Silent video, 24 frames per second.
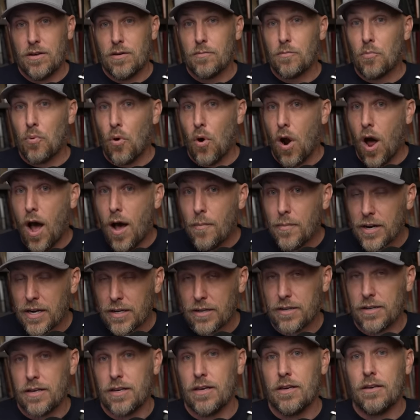
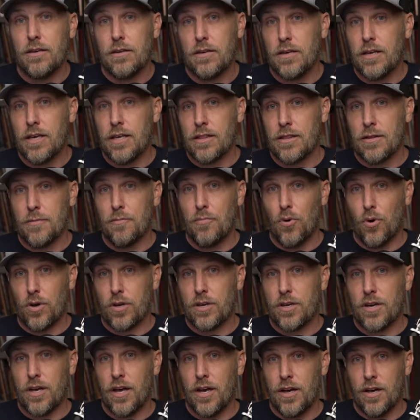prominently in the book
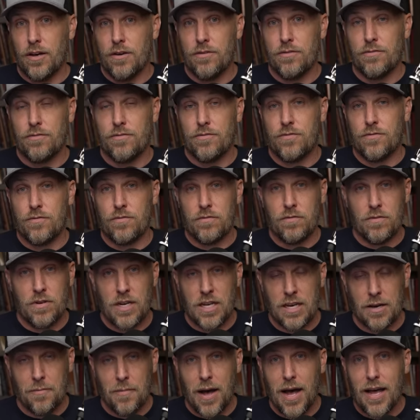of
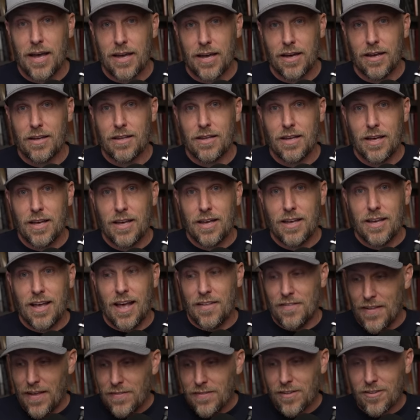Nehemiah, and
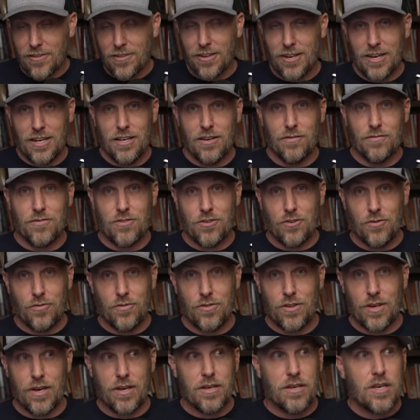then the city of
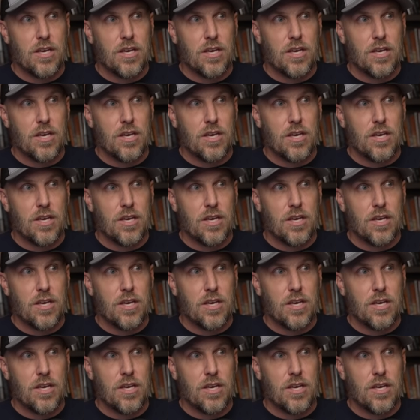Susa